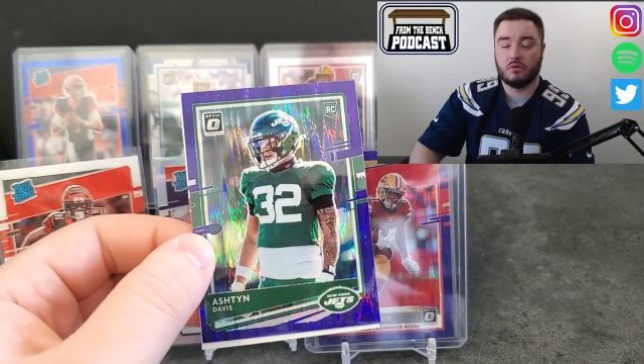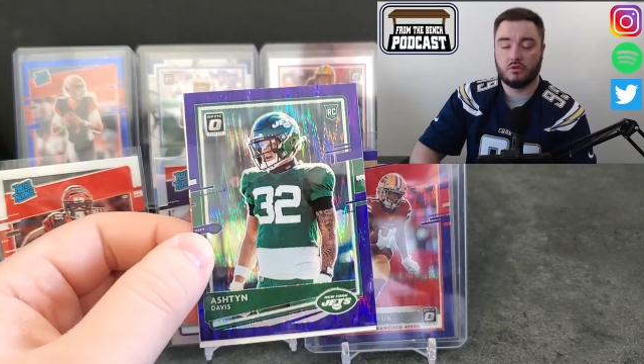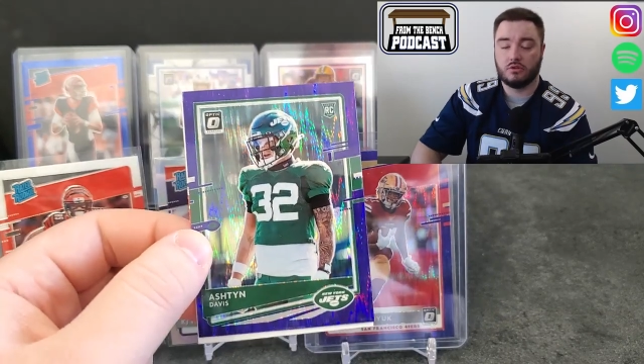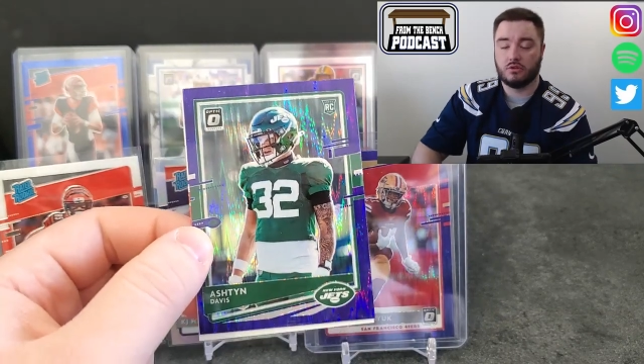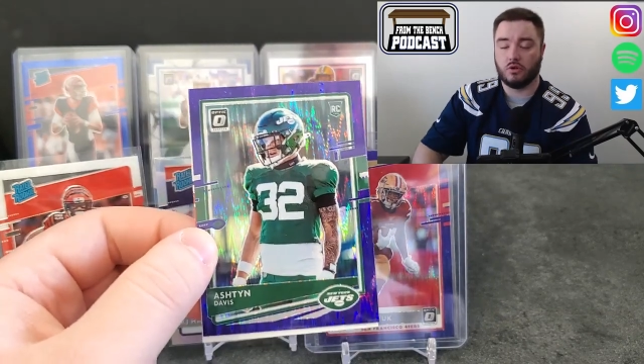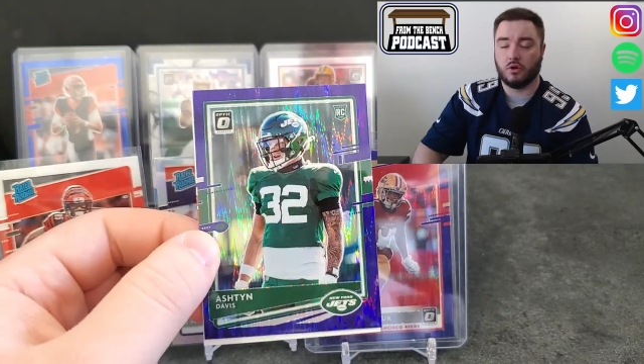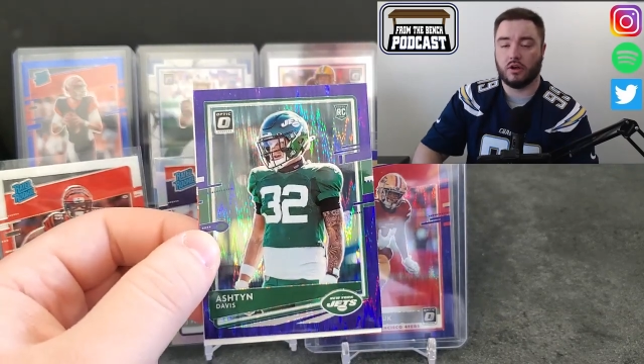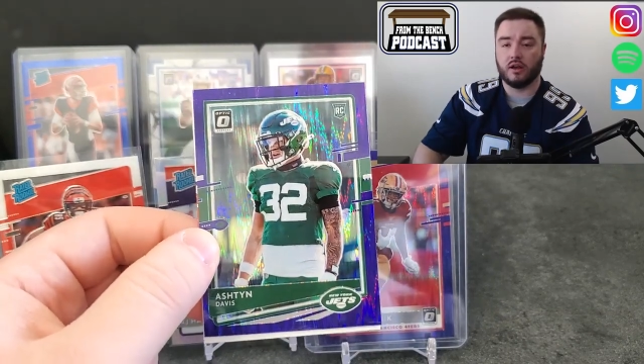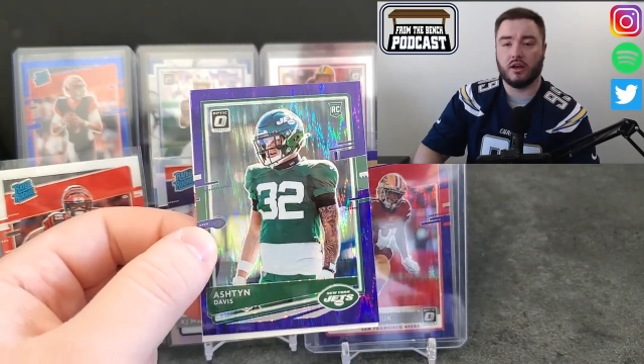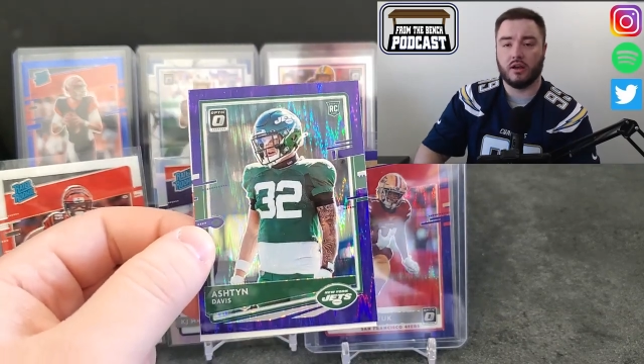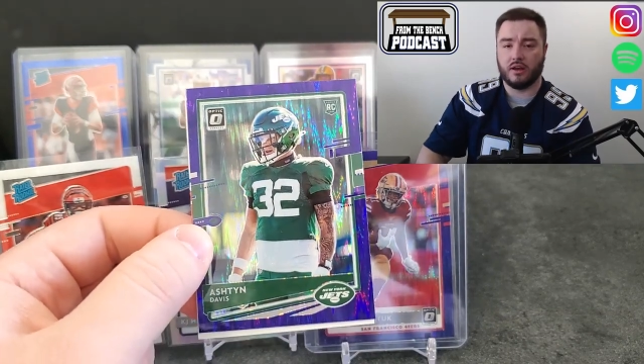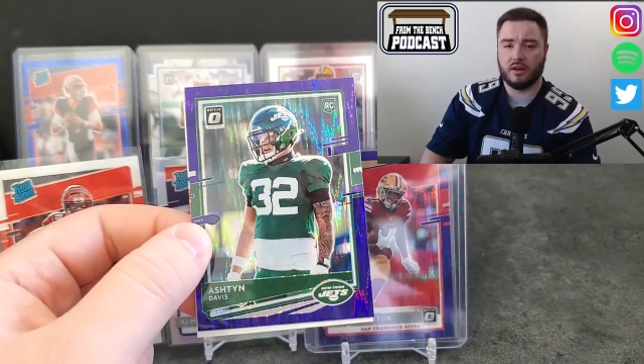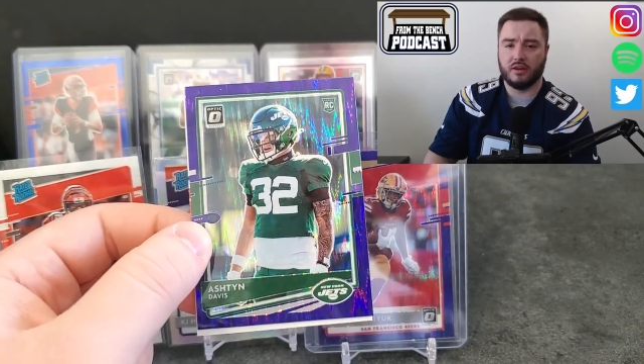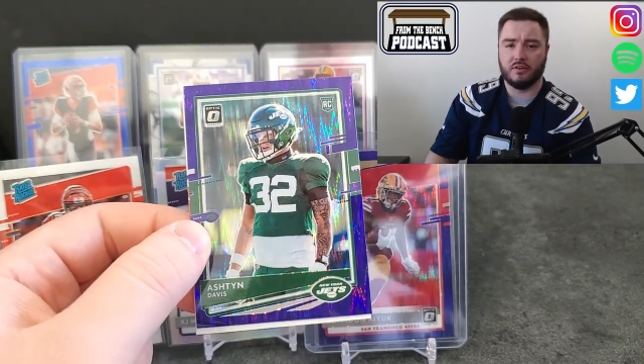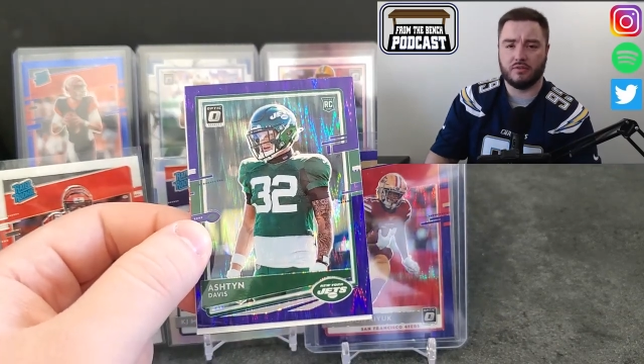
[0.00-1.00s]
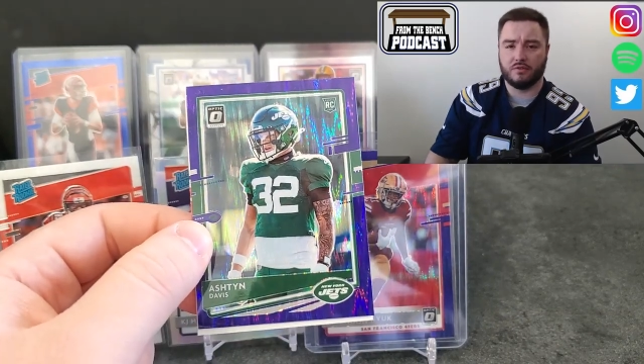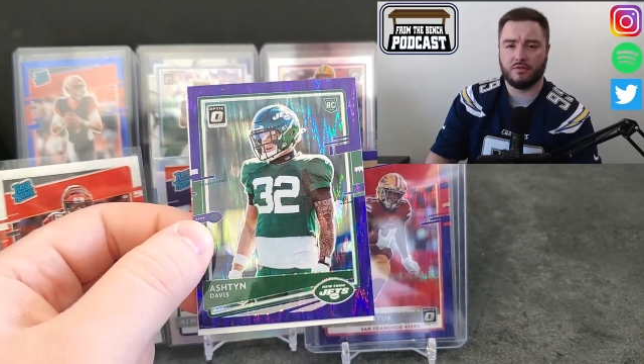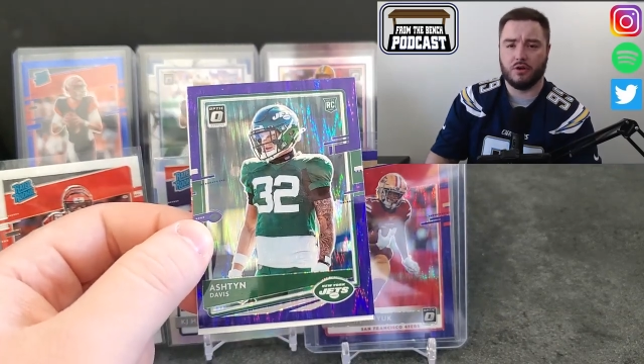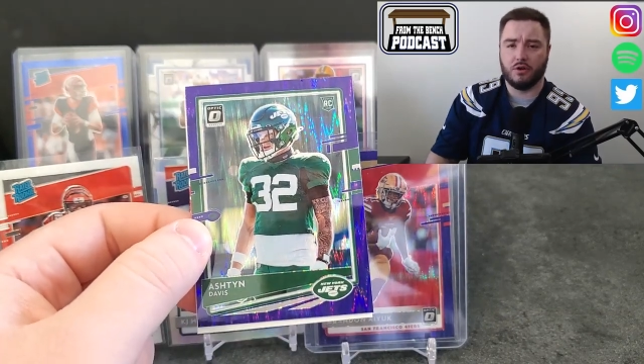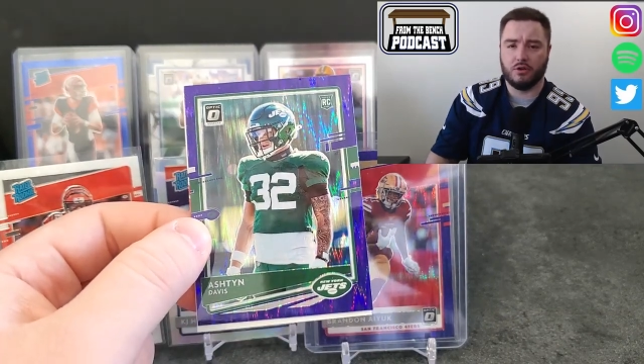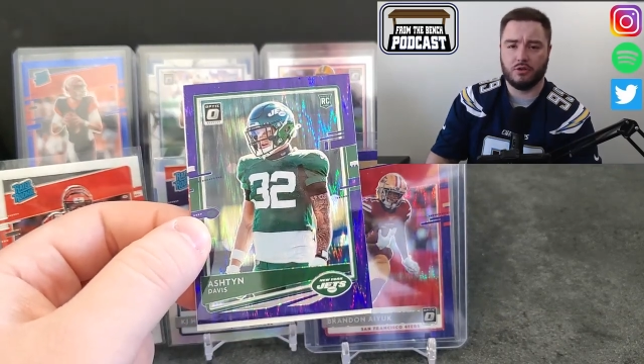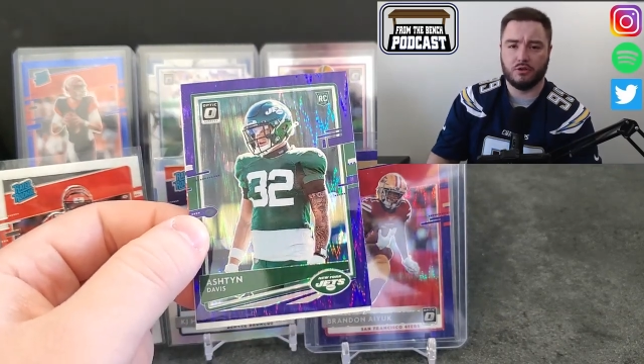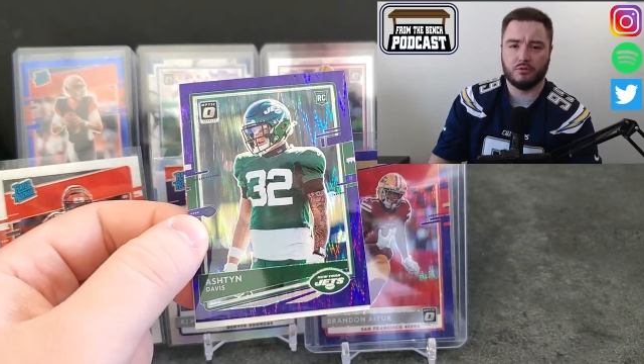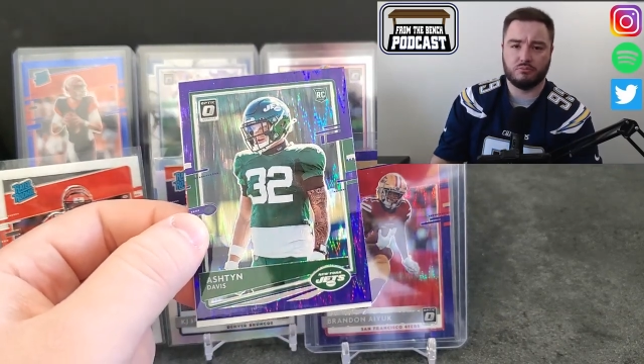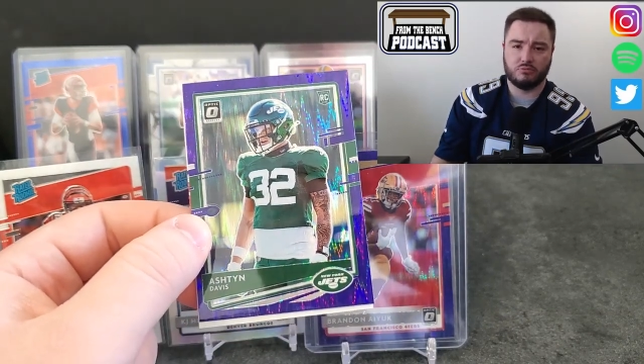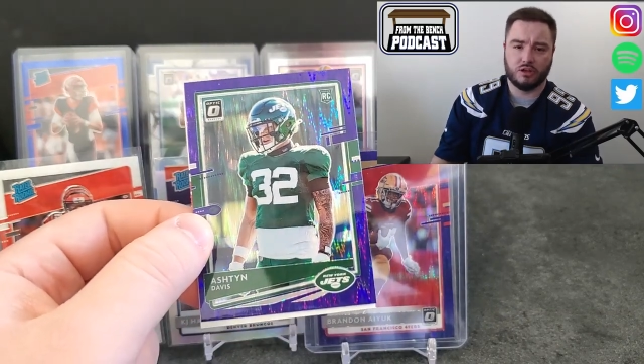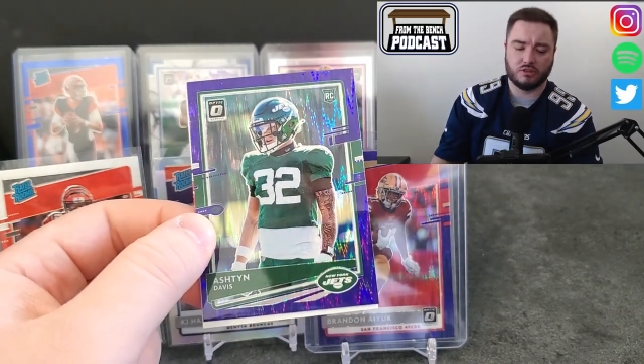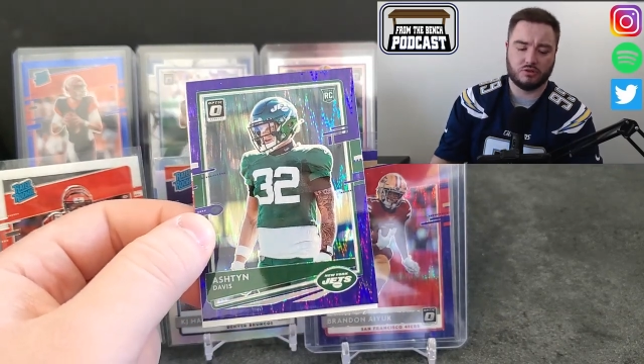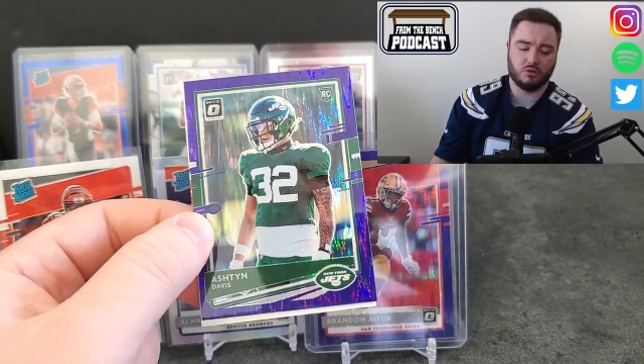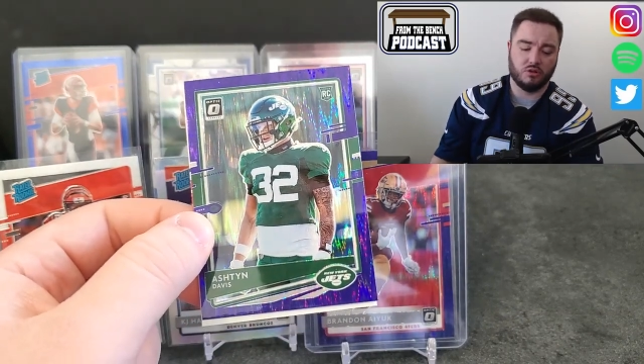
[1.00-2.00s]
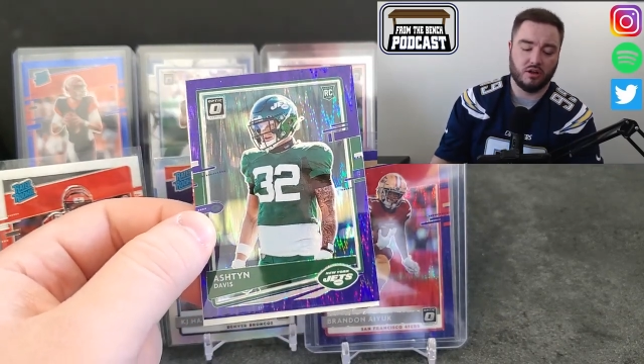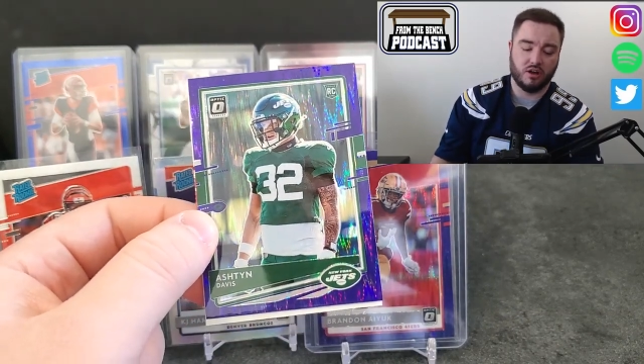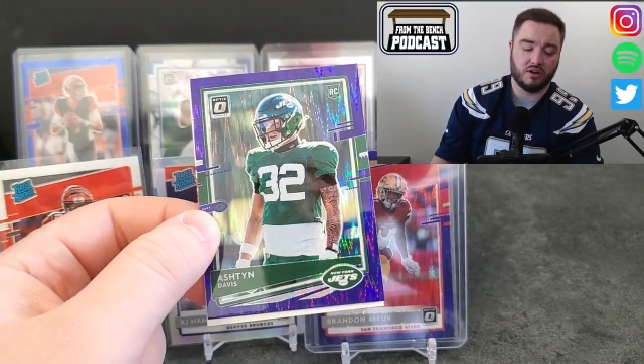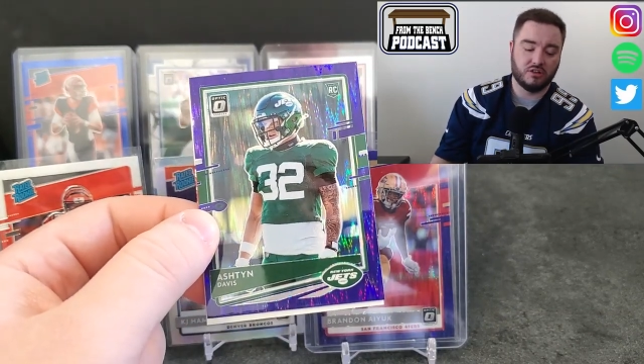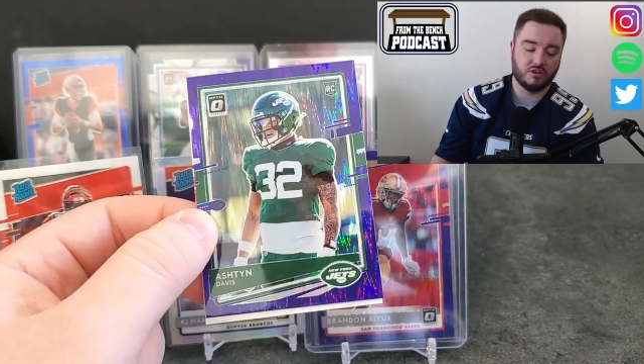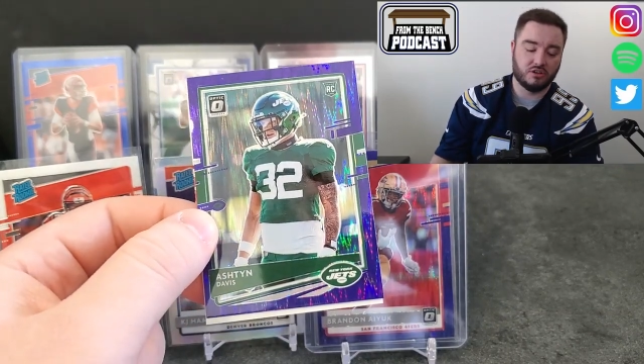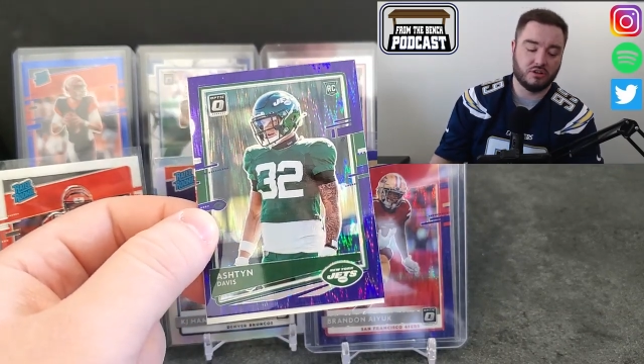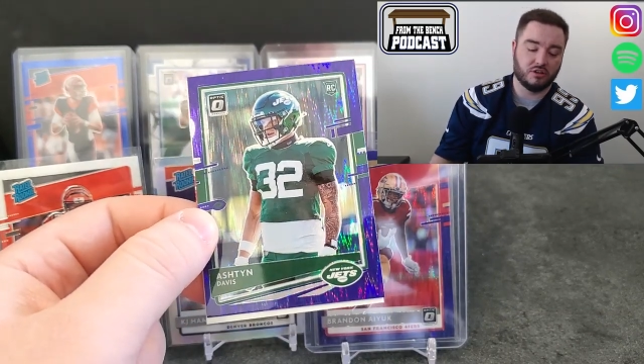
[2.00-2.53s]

sorry, I didn't follow the Jets a whole lot this year.